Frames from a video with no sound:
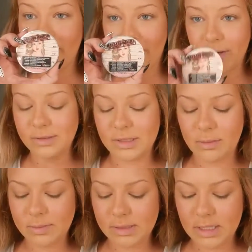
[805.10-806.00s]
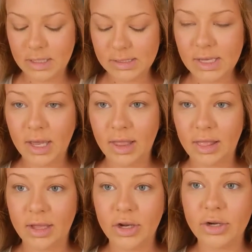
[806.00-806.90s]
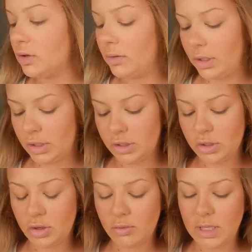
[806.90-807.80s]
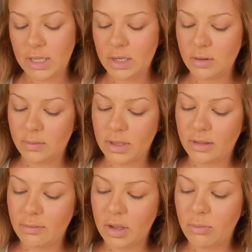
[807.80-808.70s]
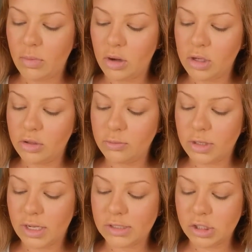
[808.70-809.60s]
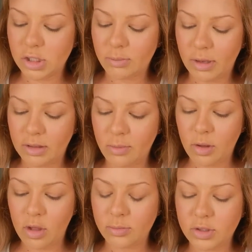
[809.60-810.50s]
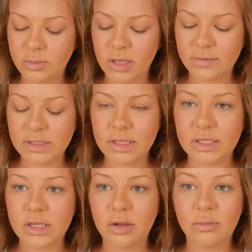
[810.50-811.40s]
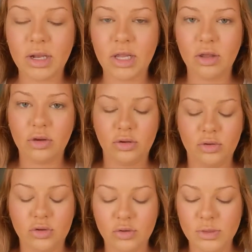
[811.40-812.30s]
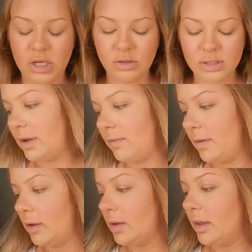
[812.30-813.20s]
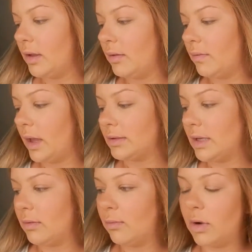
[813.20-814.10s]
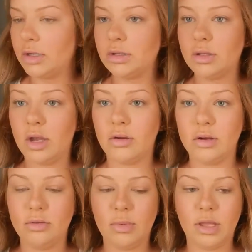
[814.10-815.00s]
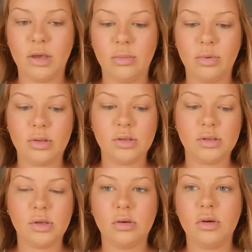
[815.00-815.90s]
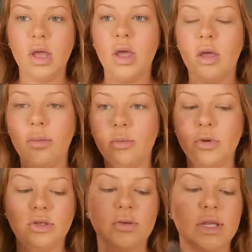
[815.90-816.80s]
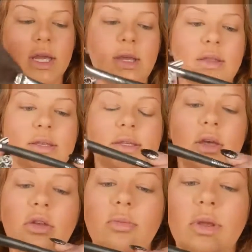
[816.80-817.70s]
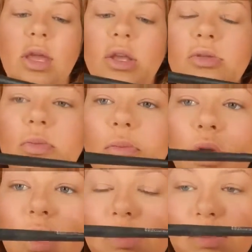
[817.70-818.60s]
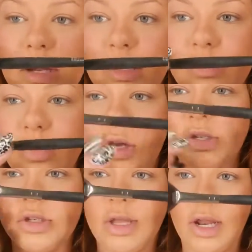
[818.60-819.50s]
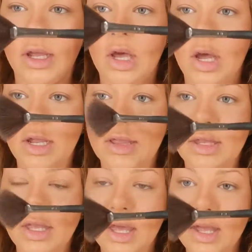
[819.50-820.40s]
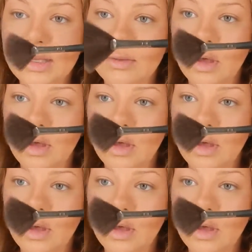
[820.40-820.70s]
Final steps is highlighter. So we're going to go in with my Mary Luminizer by The Balm. You may have seen this on many other YouTube channels. I fell in love as I watched how to do makeup. So I'm going to take this other BH Cosmetics brush that I got in the kit as